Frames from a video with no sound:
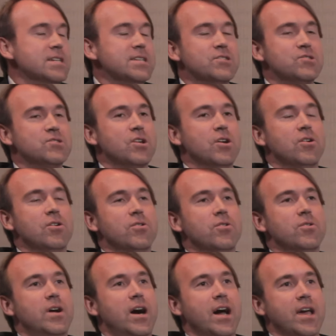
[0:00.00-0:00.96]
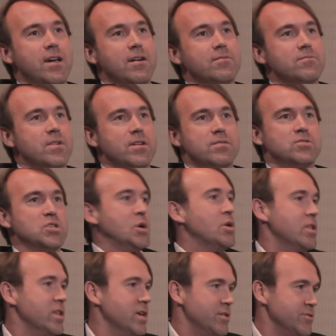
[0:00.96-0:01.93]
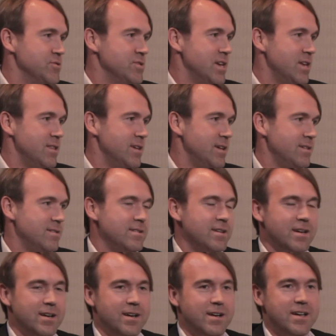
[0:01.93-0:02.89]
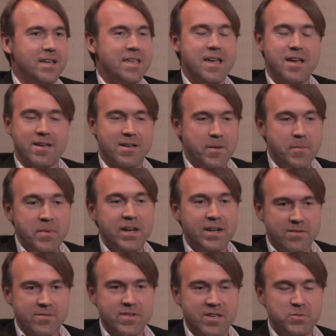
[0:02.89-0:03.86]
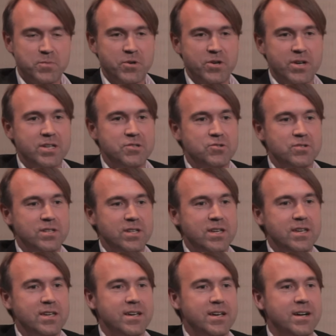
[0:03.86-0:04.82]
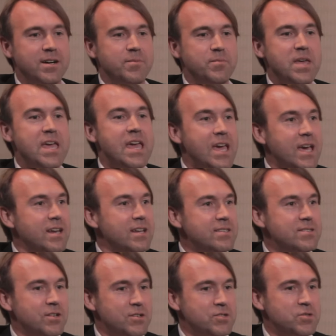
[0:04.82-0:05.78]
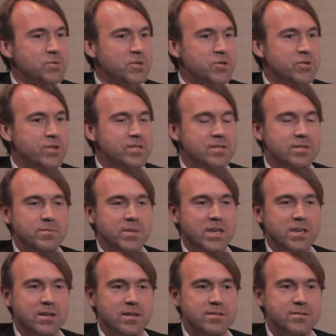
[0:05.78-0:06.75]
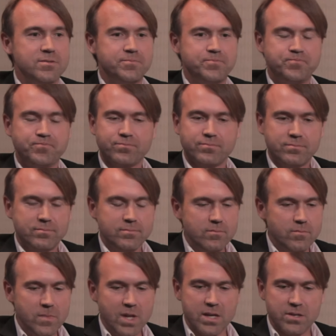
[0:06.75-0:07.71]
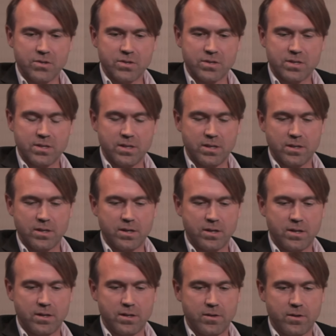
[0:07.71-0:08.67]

So I totally understand that, experientially. And it's also interesting because I just did a